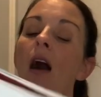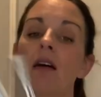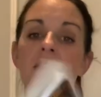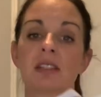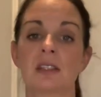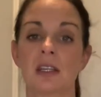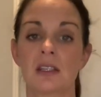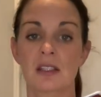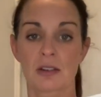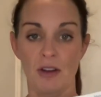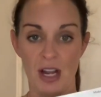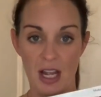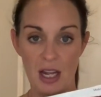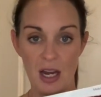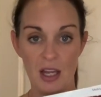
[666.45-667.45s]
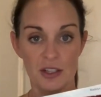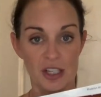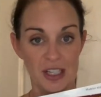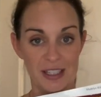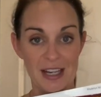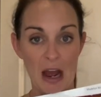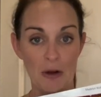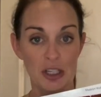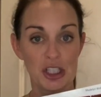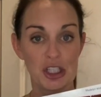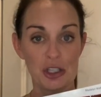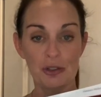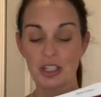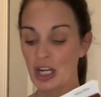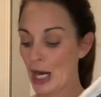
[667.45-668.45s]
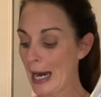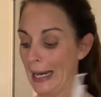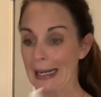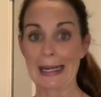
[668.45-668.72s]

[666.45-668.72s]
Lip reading: a 6th grade. She is now a junior.